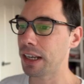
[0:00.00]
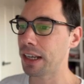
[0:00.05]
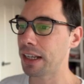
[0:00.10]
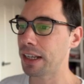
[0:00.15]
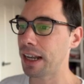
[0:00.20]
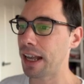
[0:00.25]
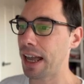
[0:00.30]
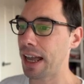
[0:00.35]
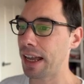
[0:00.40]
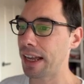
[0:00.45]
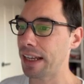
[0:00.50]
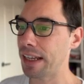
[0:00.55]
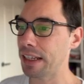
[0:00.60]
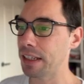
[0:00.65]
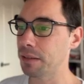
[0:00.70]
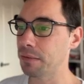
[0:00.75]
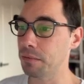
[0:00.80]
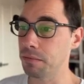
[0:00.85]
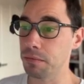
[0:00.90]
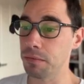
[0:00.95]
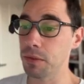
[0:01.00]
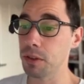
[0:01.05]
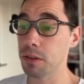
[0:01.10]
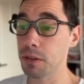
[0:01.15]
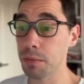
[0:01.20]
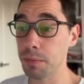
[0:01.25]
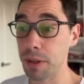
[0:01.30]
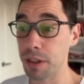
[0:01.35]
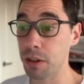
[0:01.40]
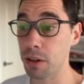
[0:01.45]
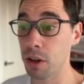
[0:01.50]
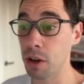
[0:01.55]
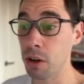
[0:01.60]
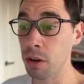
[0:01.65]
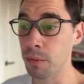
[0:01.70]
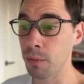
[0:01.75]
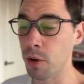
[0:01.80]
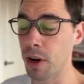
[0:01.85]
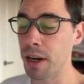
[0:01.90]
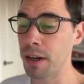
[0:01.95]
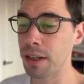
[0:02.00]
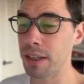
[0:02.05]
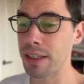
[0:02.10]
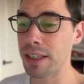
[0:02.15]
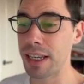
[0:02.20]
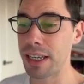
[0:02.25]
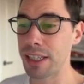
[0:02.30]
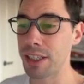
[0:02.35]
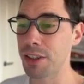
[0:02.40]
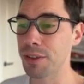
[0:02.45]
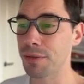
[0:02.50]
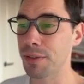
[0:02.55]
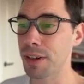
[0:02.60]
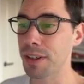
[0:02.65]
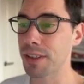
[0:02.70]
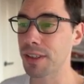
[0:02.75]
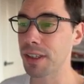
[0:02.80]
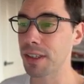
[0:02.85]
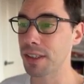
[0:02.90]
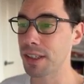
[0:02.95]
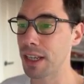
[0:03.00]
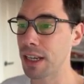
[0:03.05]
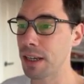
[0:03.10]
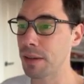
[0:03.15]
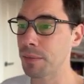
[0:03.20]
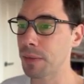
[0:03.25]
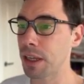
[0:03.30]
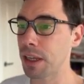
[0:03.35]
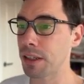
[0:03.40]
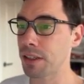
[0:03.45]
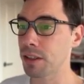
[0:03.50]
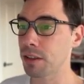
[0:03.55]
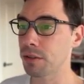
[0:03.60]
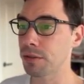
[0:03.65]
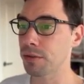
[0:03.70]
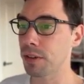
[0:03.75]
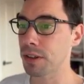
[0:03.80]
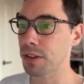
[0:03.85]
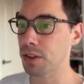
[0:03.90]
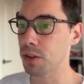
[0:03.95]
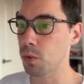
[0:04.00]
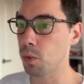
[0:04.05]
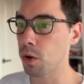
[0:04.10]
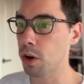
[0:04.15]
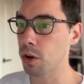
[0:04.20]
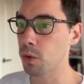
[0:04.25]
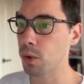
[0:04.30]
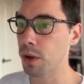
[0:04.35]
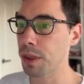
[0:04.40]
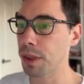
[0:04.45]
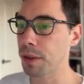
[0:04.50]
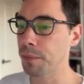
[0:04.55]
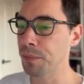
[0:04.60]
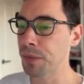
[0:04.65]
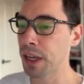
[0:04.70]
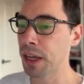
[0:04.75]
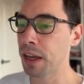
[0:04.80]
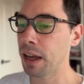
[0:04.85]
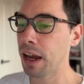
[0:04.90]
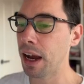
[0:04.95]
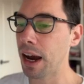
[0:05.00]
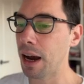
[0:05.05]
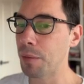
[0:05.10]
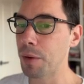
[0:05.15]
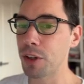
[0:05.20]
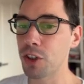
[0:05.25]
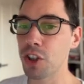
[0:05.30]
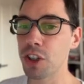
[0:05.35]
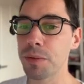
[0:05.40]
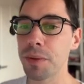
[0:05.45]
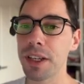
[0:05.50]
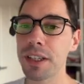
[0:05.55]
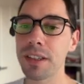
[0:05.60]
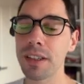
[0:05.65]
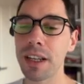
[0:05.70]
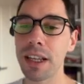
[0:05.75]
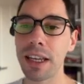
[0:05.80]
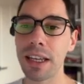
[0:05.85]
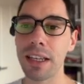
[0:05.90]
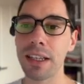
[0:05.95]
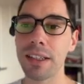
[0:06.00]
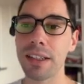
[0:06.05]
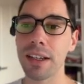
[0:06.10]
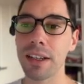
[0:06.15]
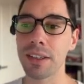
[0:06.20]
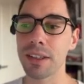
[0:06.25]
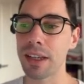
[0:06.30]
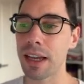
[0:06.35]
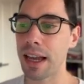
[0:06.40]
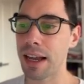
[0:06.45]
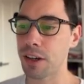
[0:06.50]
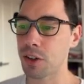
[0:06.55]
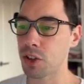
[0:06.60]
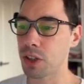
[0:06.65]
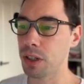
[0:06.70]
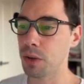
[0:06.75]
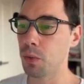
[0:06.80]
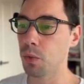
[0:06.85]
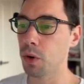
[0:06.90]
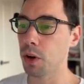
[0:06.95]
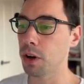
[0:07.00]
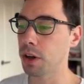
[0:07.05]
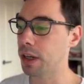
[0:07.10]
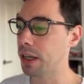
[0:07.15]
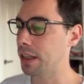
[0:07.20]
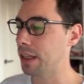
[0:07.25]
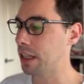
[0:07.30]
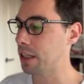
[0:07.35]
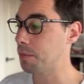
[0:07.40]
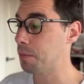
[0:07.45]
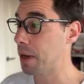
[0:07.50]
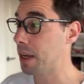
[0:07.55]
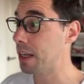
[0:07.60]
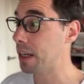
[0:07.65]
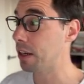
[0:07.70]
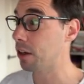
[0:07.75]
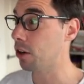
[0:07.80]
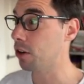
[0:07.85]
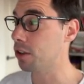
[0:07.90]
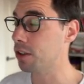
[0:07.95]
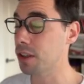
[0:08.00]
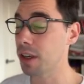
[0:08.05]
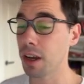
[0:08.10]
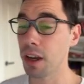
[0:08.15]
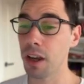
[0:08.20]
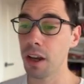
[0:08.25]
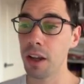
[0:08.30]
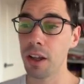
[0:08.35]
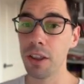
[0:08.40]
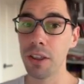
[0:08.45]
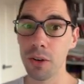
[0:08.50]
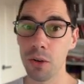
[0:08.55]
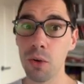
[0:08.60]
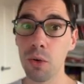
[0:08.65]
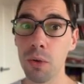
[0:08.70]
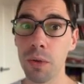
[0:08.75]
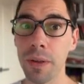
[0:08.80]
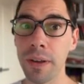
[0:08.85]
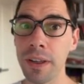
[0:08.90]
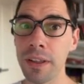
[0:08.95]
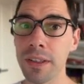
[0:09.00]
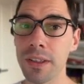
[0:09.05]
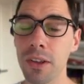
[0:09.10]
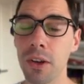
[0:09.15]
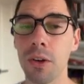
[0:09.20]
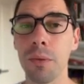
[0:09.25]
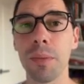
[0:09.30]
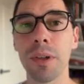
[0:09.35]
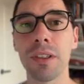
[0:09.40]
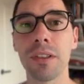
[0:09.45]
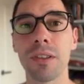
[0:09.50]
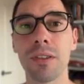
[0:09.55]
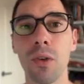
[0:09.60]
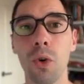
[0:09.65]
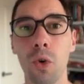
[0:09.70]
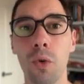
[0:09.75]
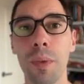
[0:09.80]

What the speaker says: in it's a bigger column, right? It's easier for us to see, easier for us to work with. And it just makes it easier to actually work in these meeting notes. The cool thing is though, because it's all